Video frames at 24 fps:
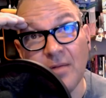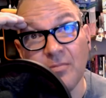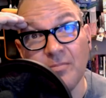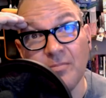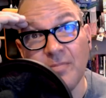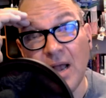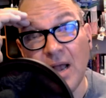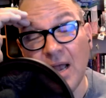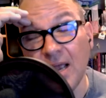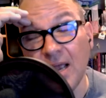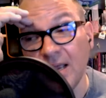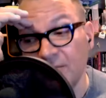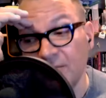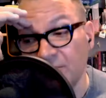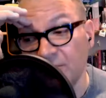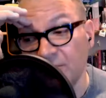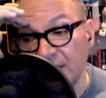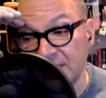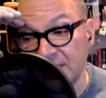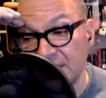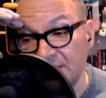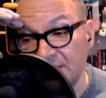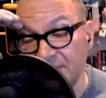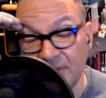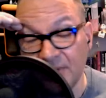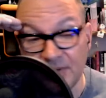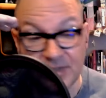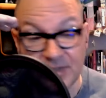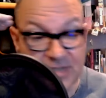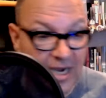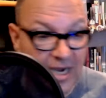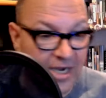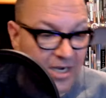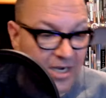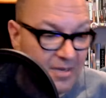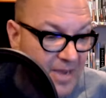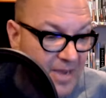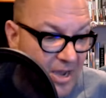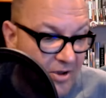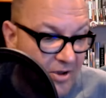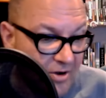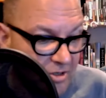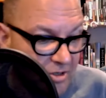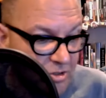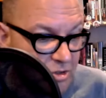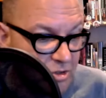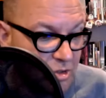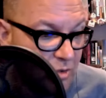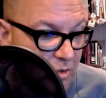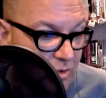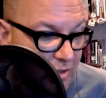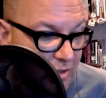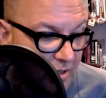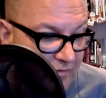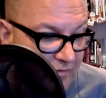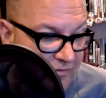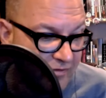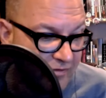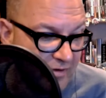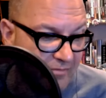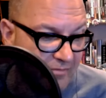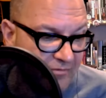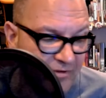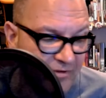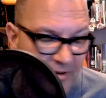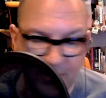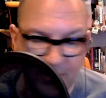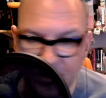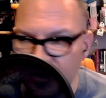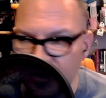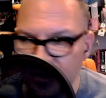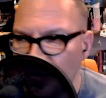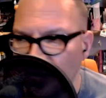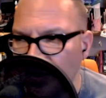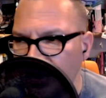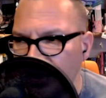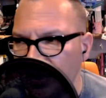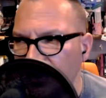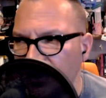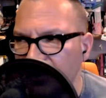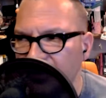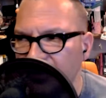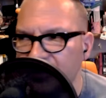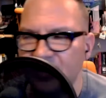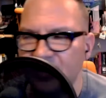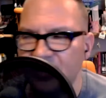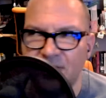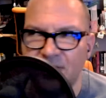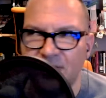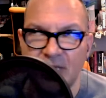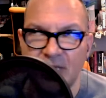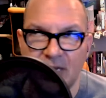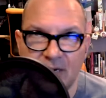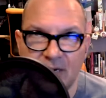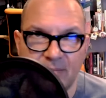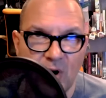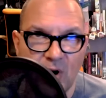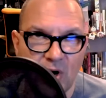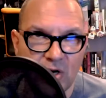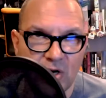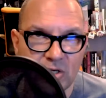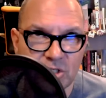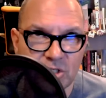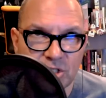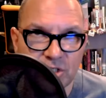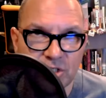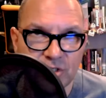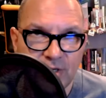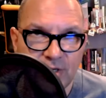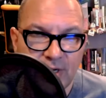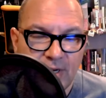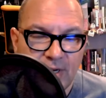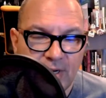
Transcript: buy Red Team Blues. I'm going to be out on tour from February 20th till the end of March